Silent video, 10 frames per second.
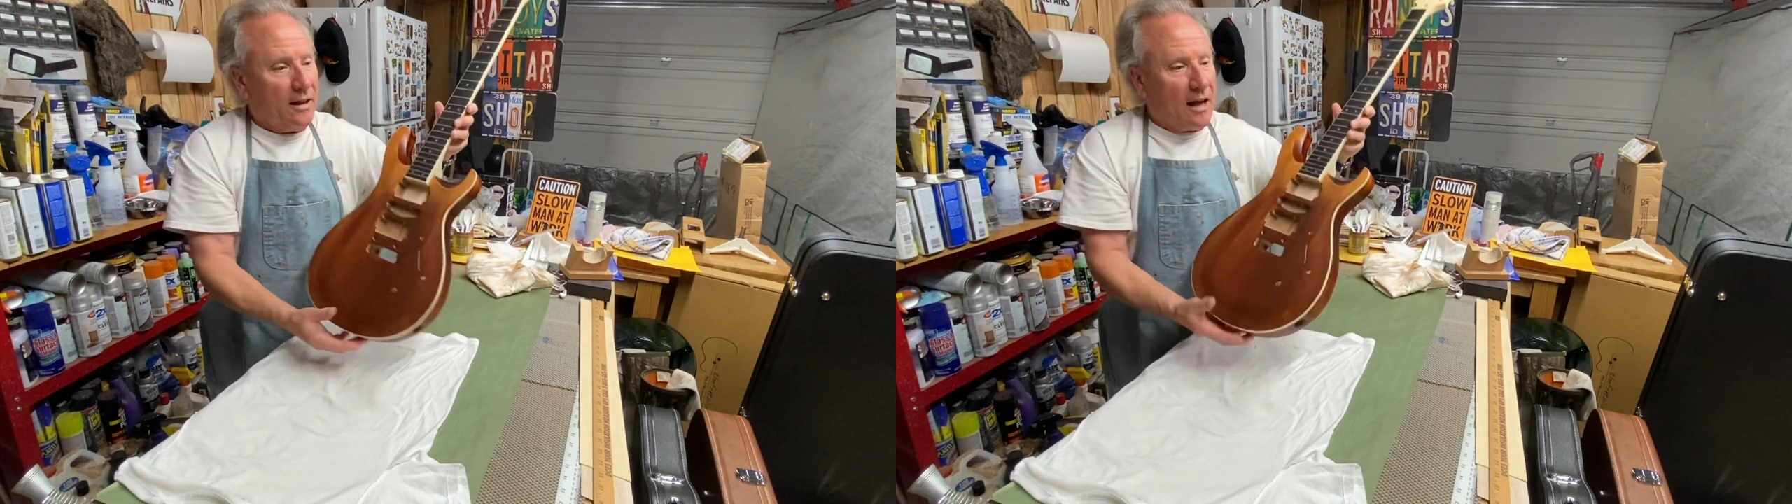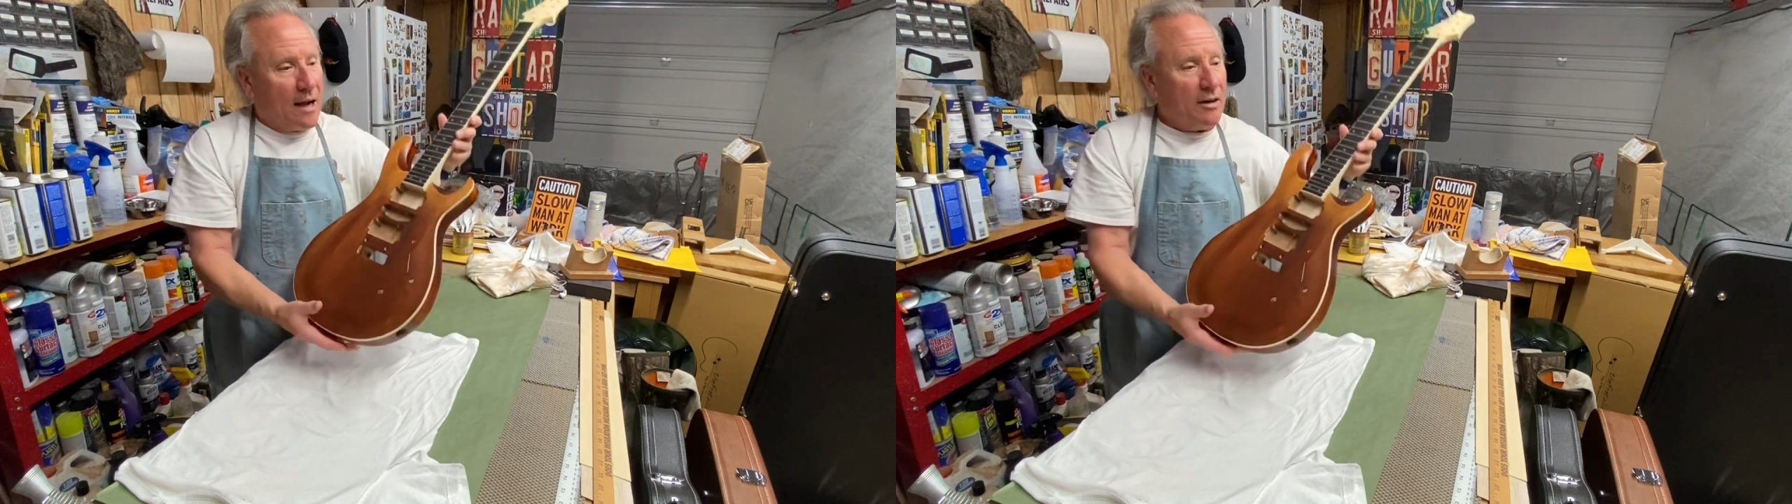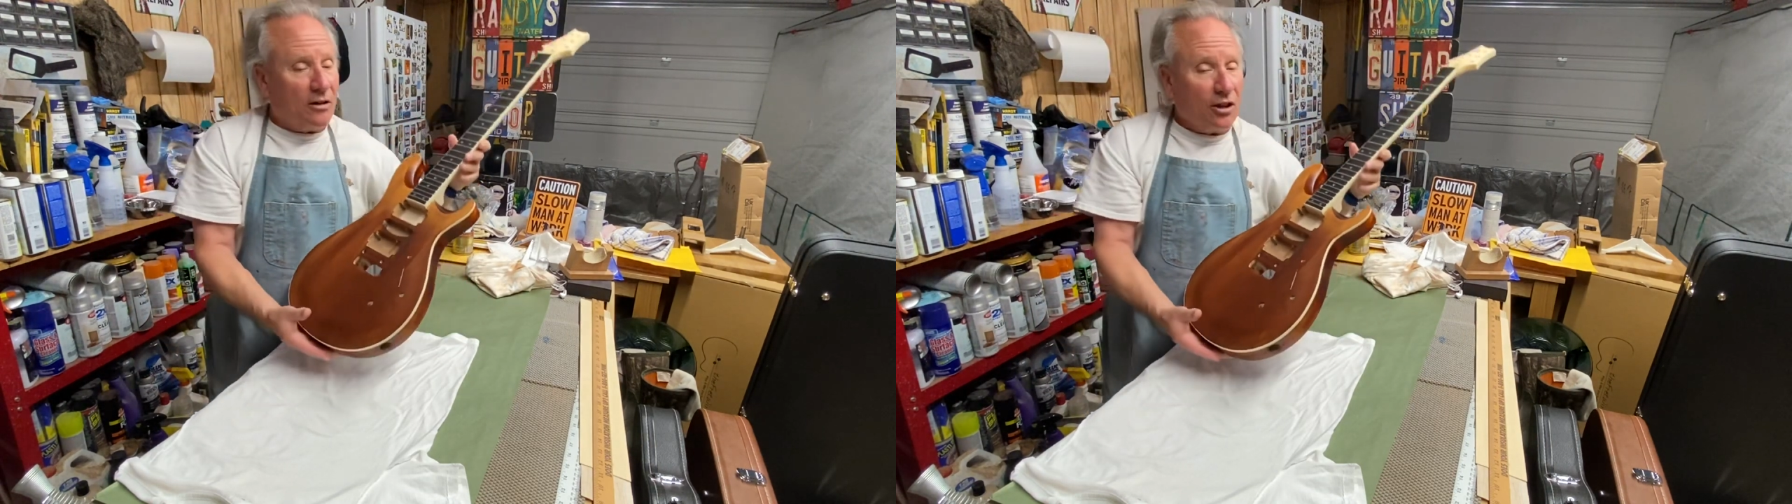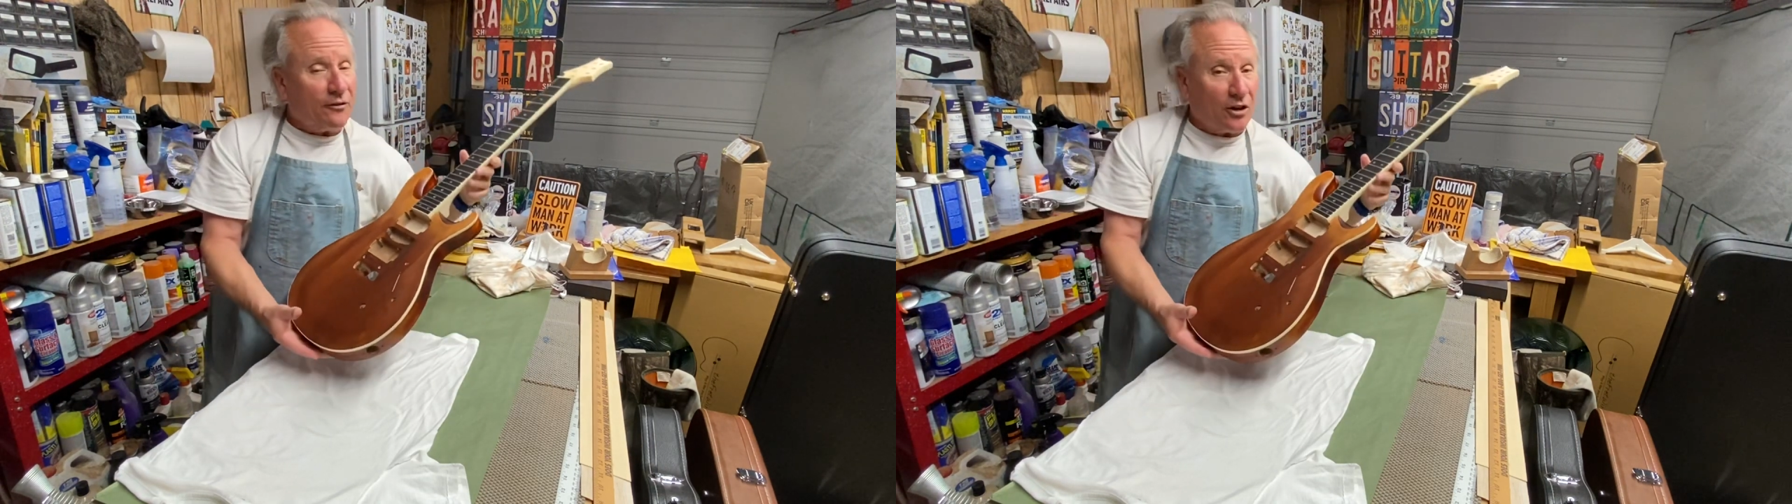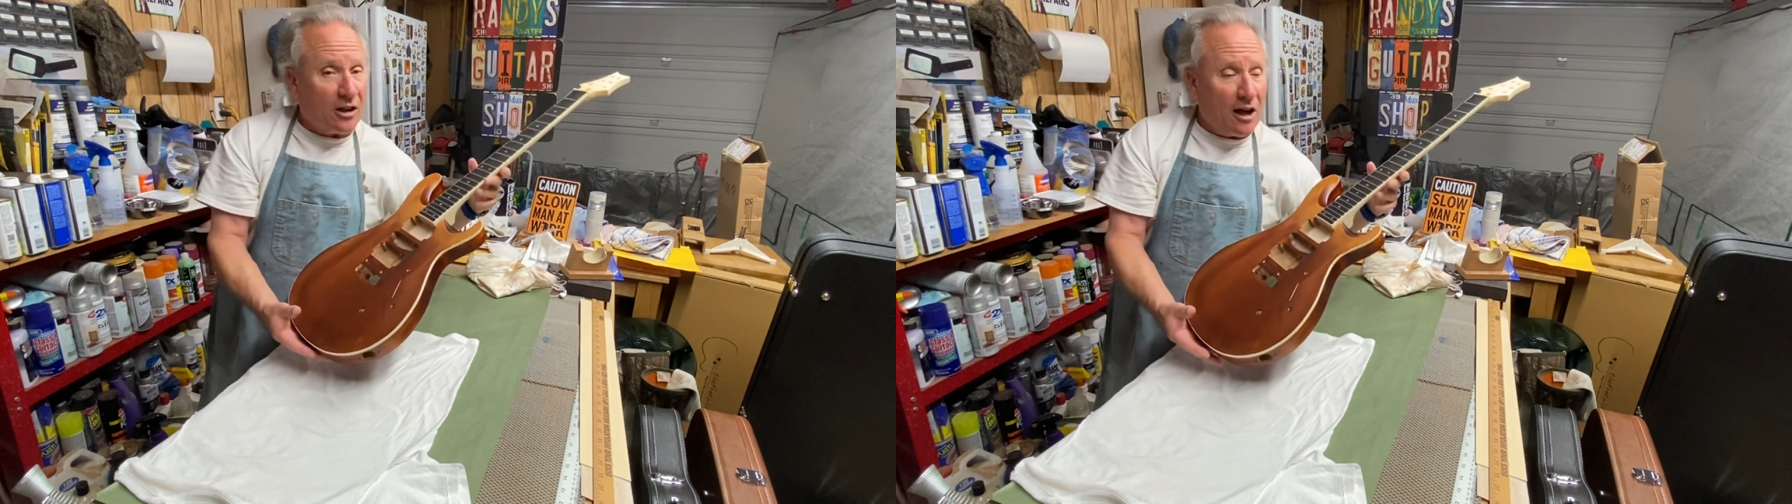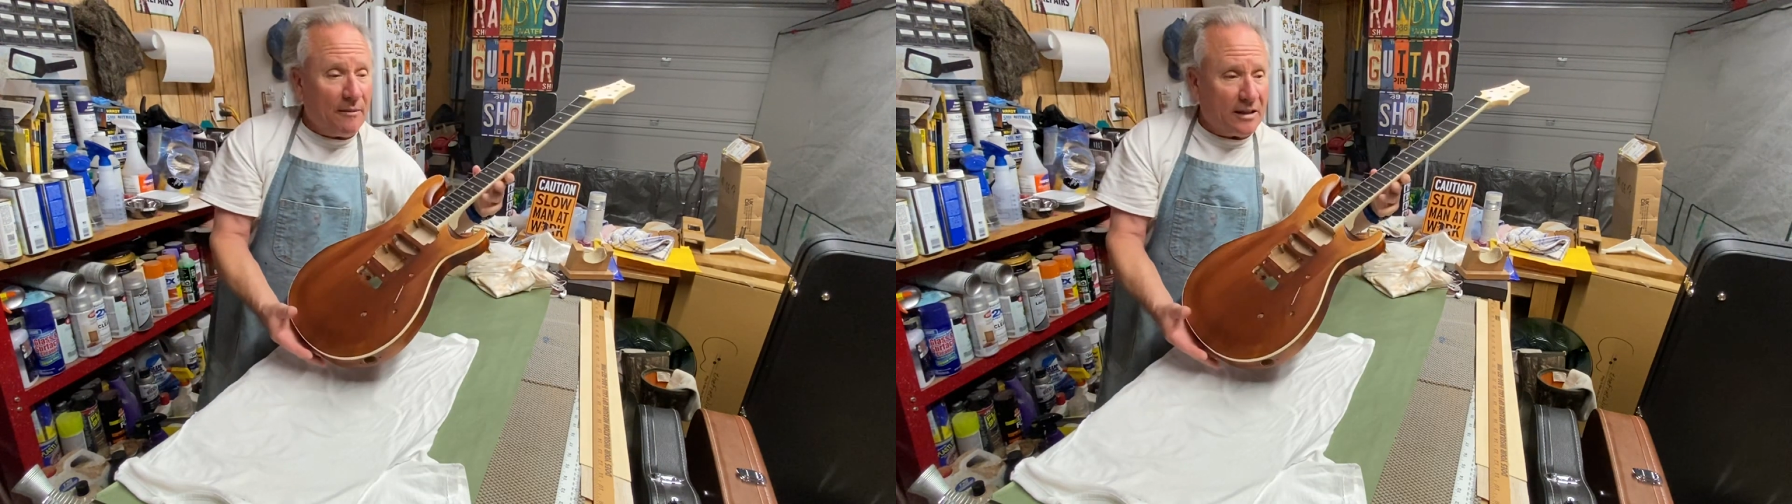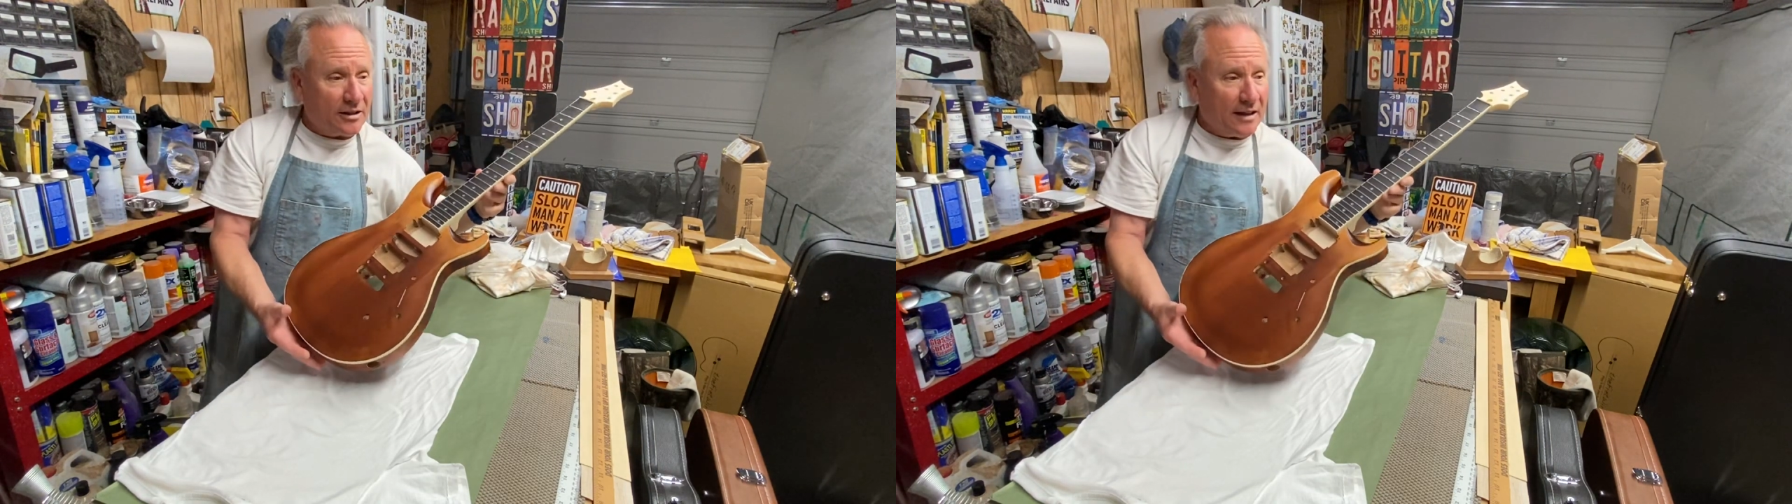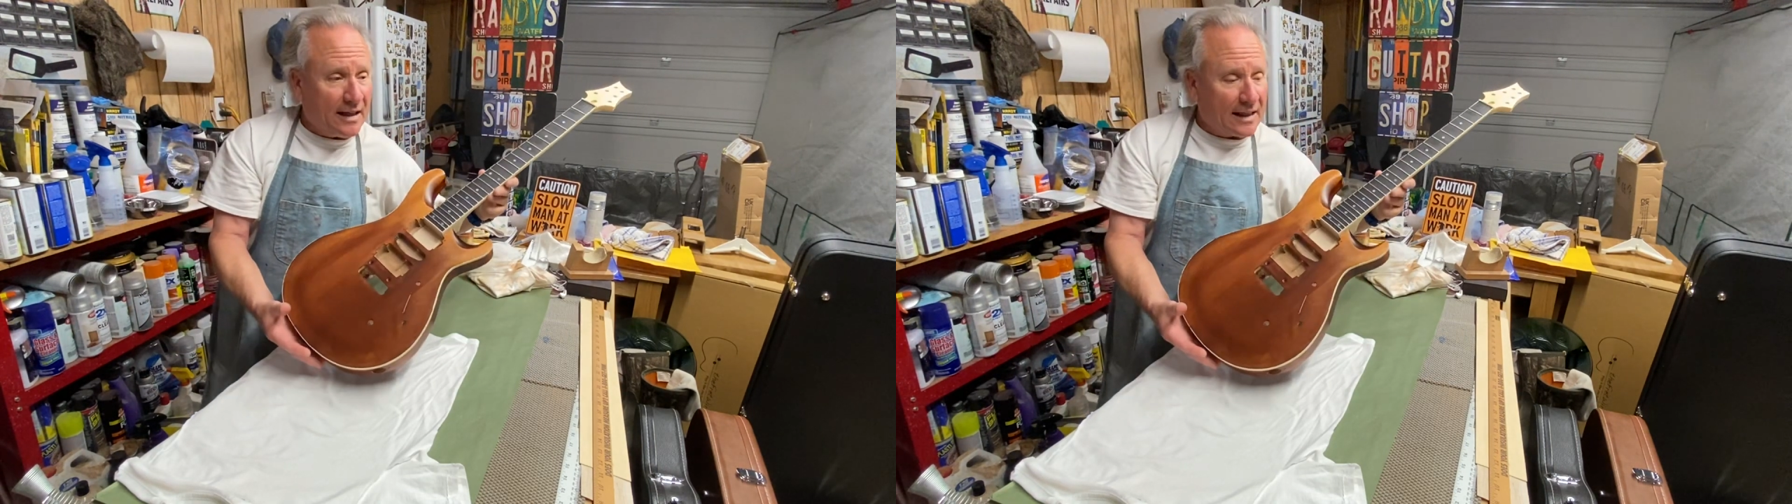I'm going to look for comments
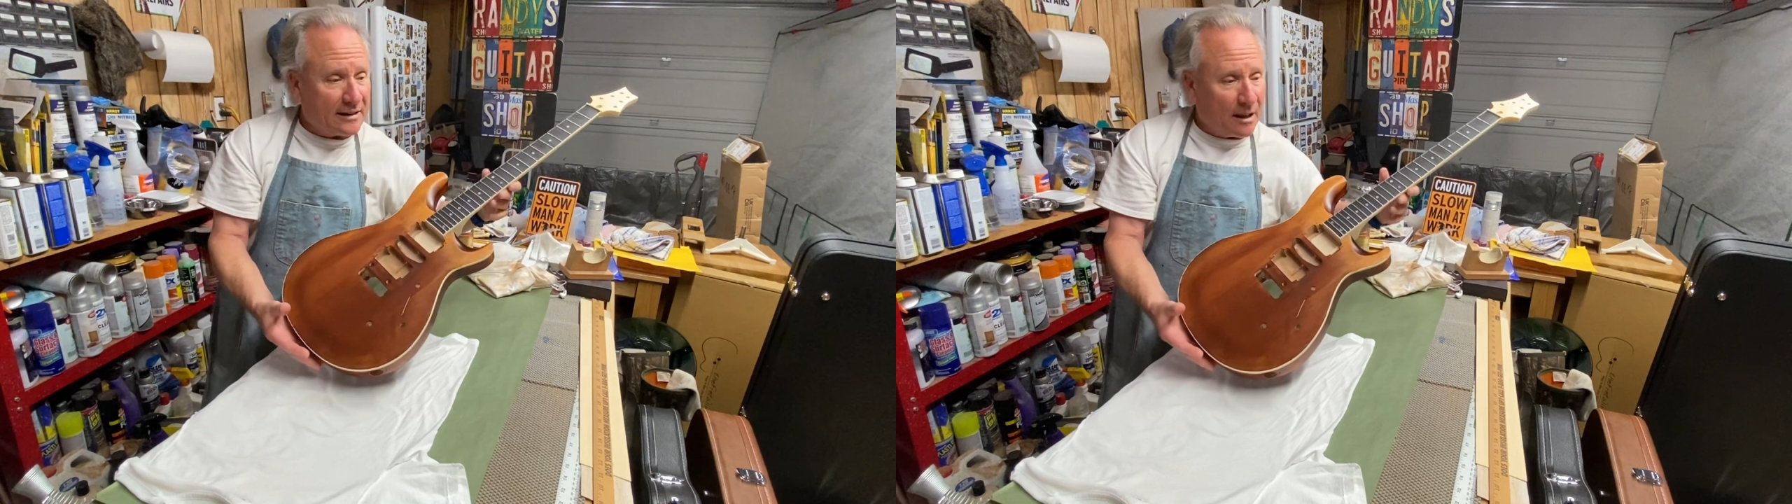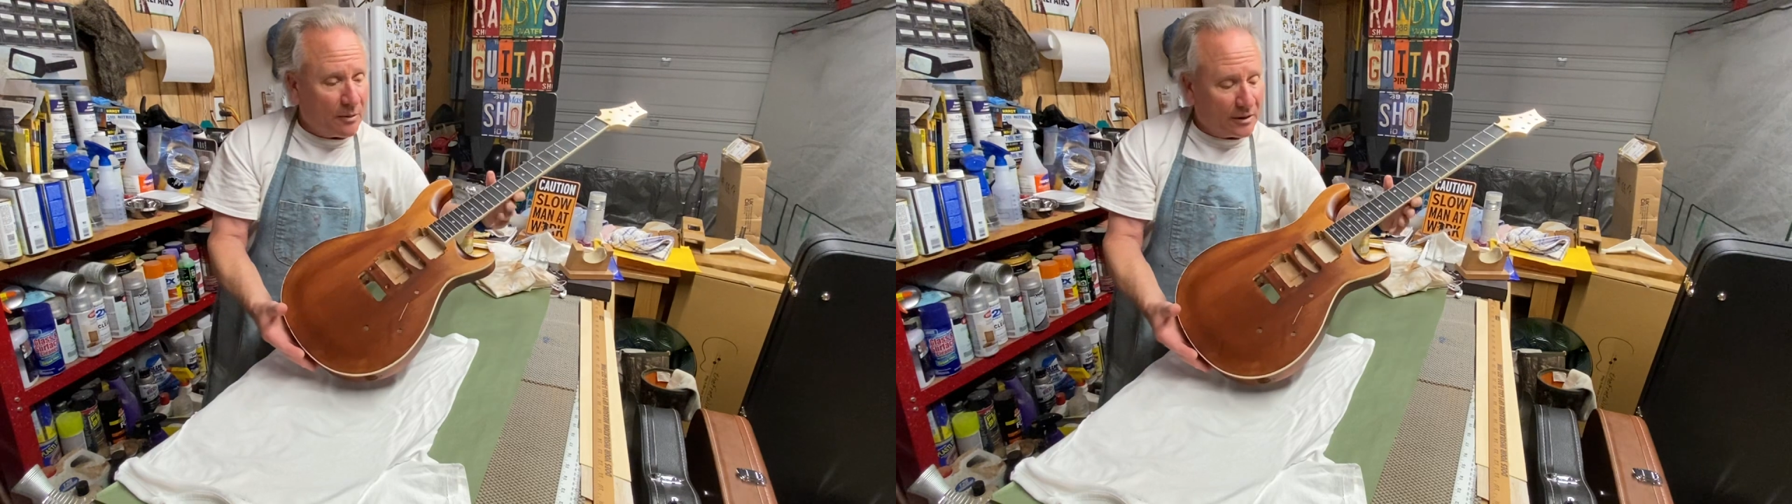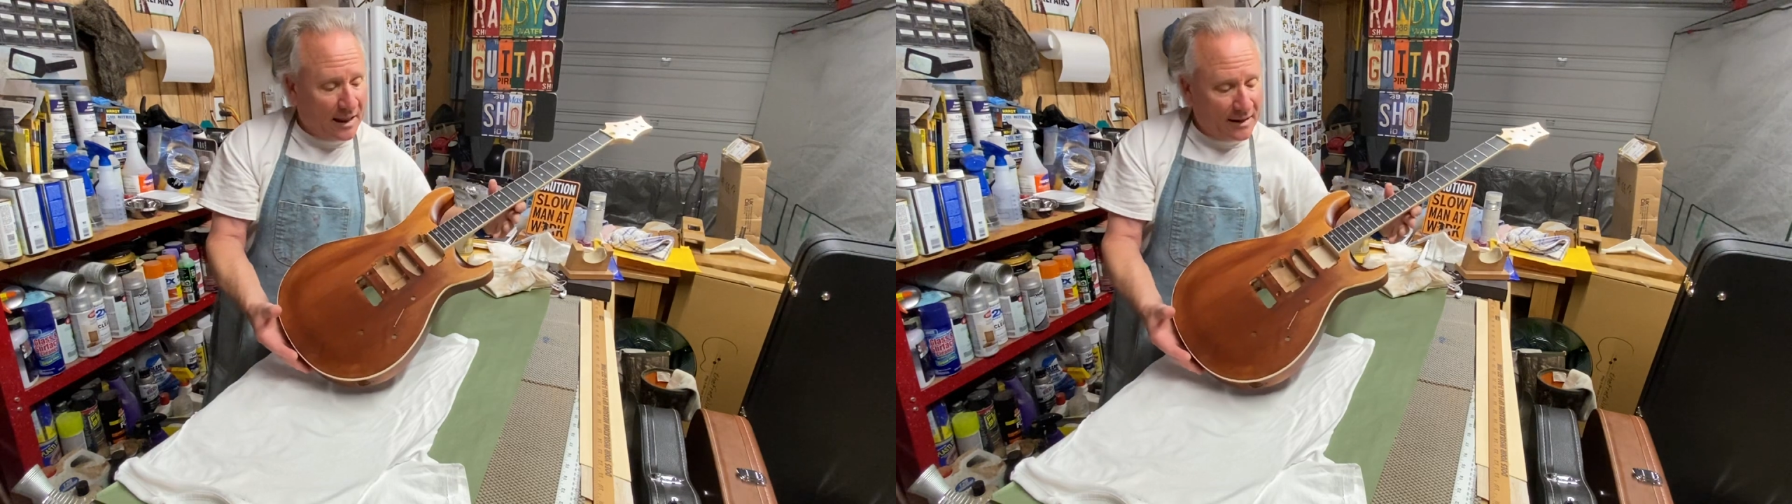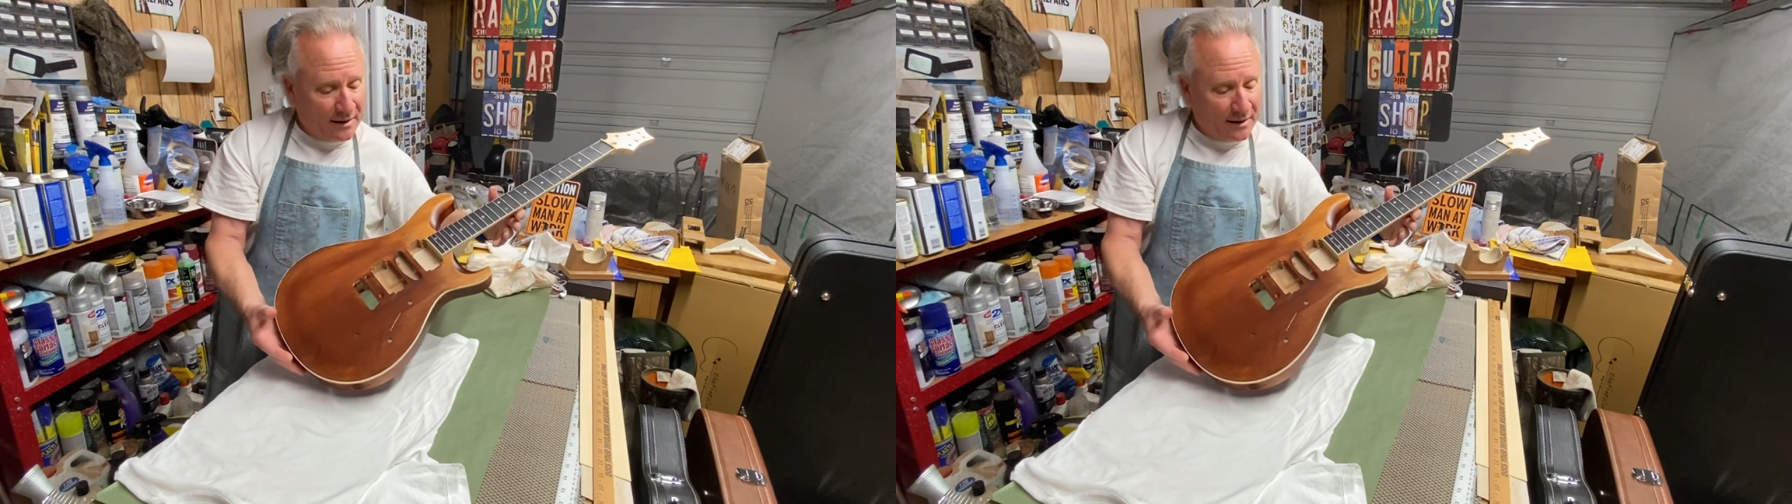in the next couple of days